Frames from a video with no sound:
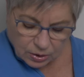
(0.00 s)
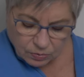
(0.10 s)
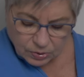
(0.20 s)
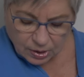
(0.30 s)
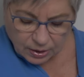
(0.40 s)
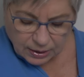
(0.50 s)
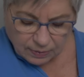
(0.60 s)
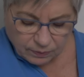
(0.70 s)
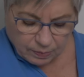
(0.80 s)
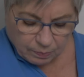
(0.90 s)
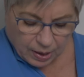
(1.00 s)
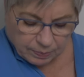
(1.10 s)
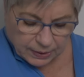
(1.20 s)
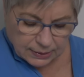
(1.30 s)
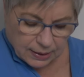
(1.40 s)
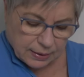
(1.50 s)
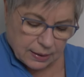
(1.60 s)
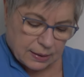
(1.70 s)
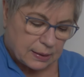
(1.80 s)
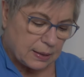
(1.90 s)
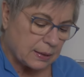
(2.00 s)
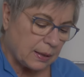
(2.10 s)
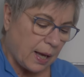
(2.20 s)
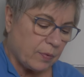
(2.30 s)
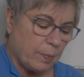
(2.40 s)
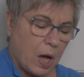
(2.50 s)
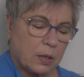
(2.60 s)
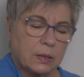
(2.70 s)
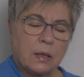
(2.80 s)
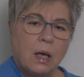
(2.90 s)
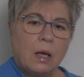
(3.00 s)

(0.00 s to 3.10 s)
use on infant puppies like this is Clavamox.